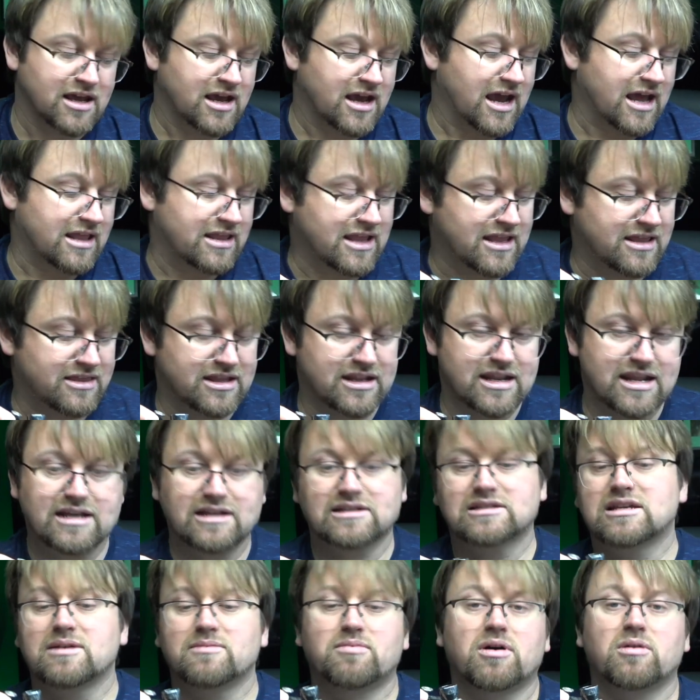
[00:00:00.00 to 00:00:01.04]
And then the
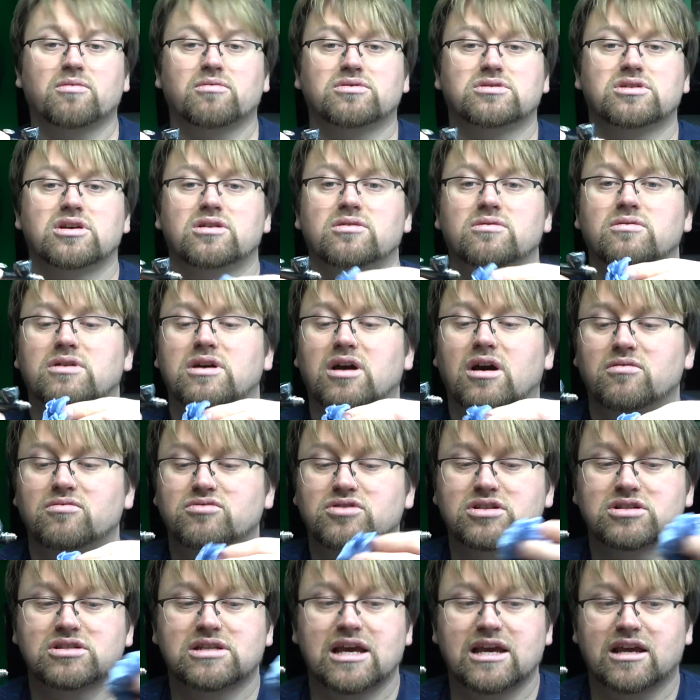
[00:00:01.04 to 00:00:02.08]
next tip I will do, I'll
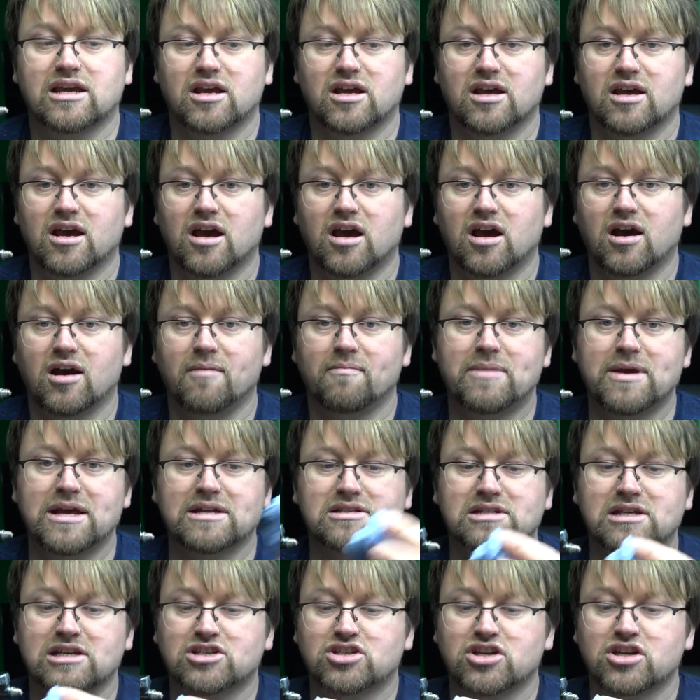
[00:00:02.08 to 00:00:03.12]
just take a bit of
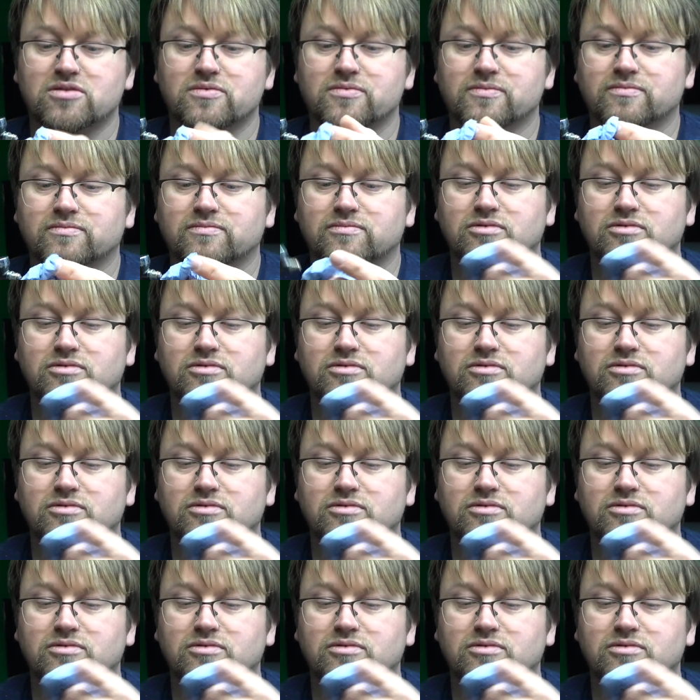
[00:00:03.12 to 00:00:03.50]
tissue